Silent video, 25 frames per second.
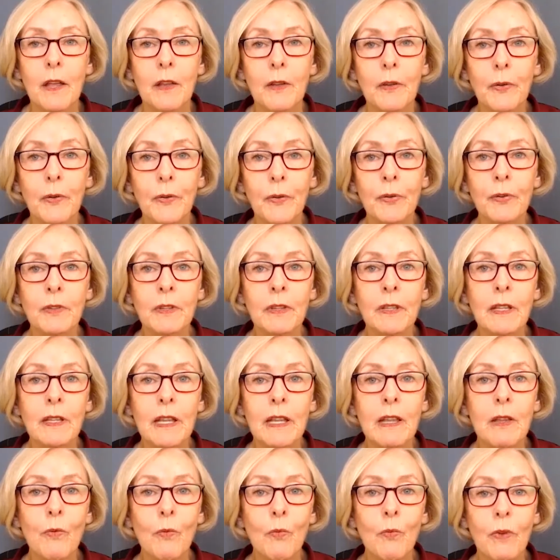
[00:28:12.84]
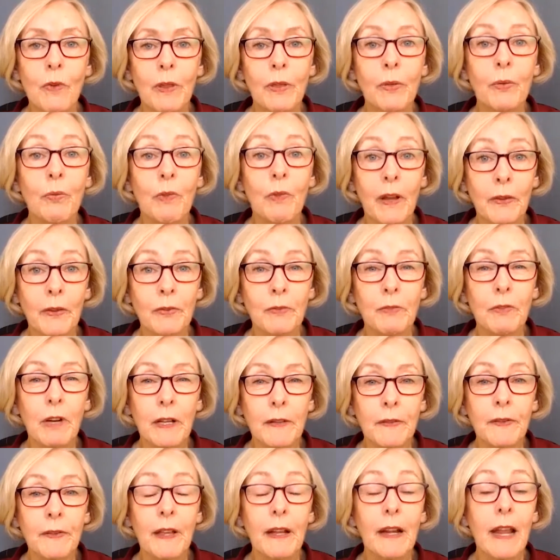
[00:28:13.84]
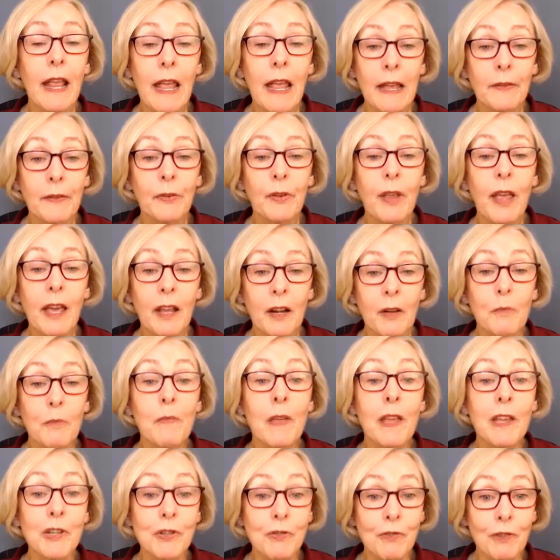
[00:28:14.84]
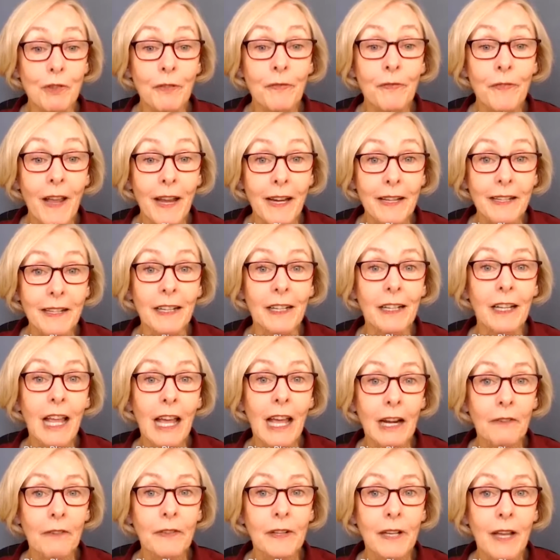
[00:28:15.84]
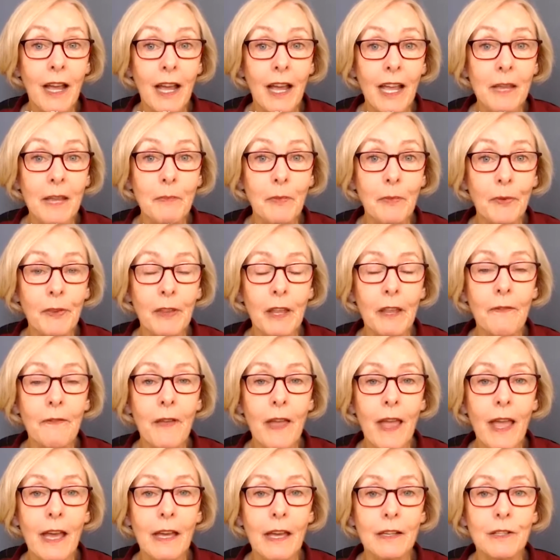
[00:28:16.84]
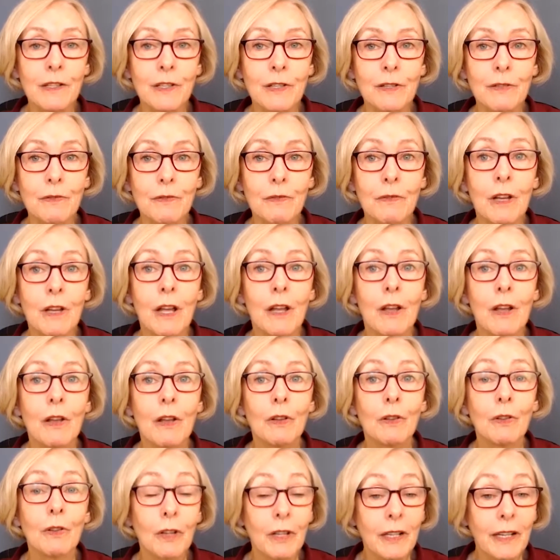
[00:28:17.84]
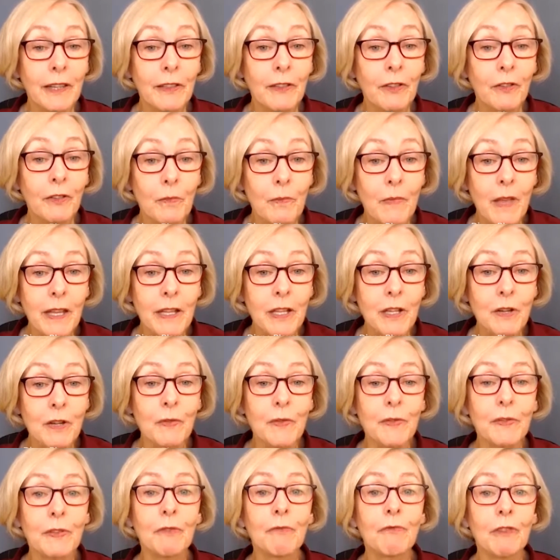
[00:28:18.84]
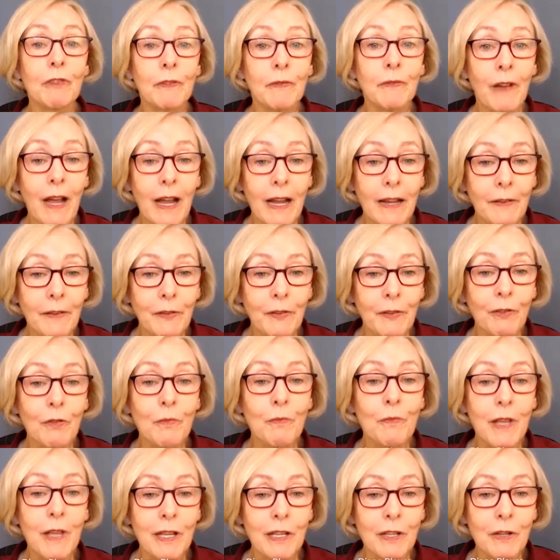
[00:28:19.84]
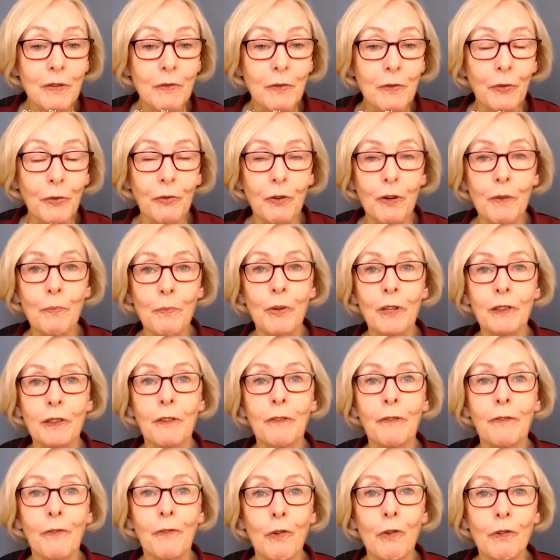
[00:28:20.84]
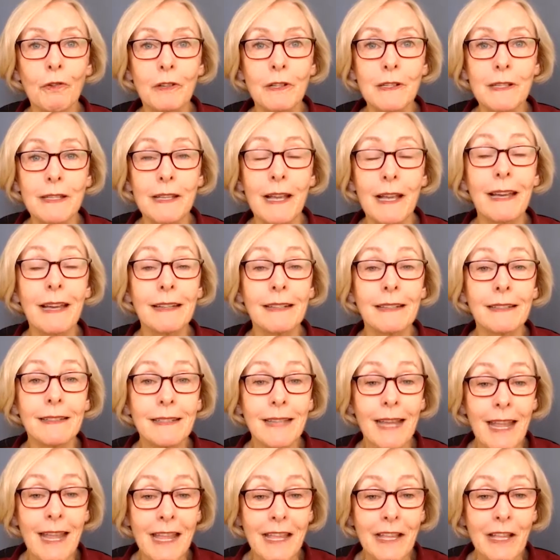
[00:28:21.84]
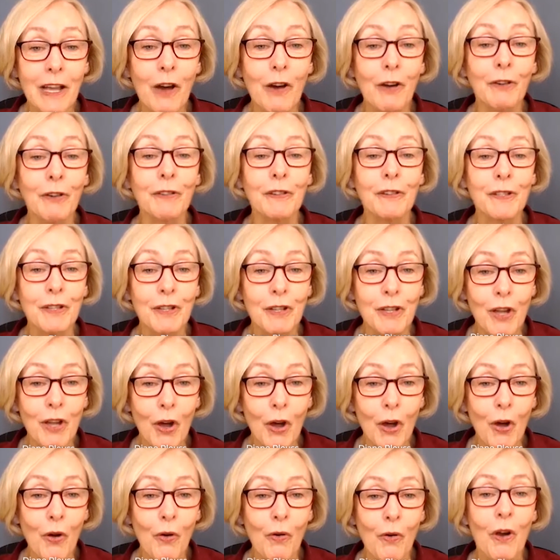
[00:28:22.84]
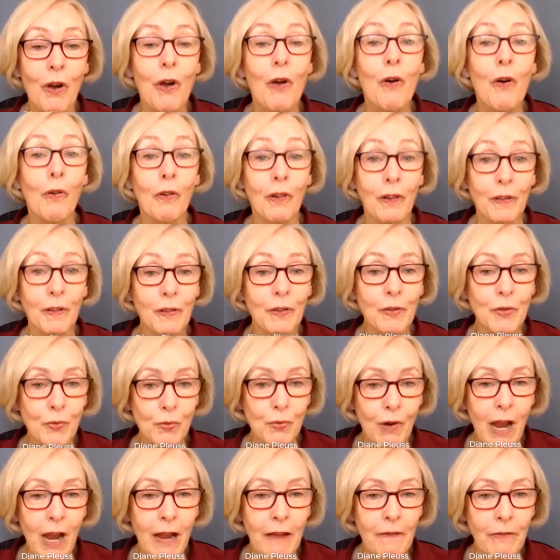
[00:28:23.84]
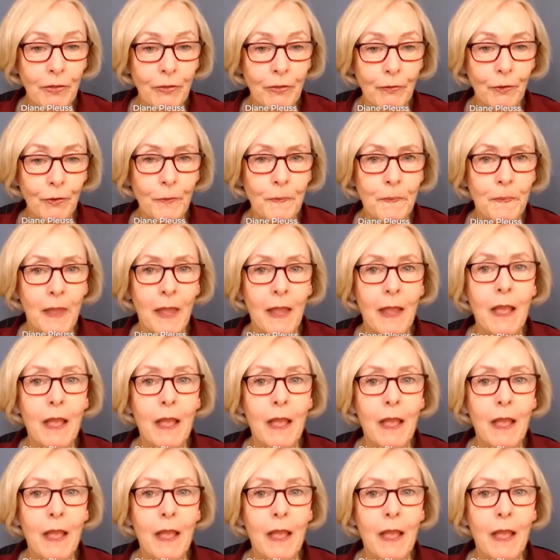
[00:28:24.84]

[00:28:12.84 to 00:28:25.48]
Certainly, with restaurants, that has had a major effect. And a lot of times they've had to look at their menus and revise their menus or put the focus on takeout or to go or the drive through.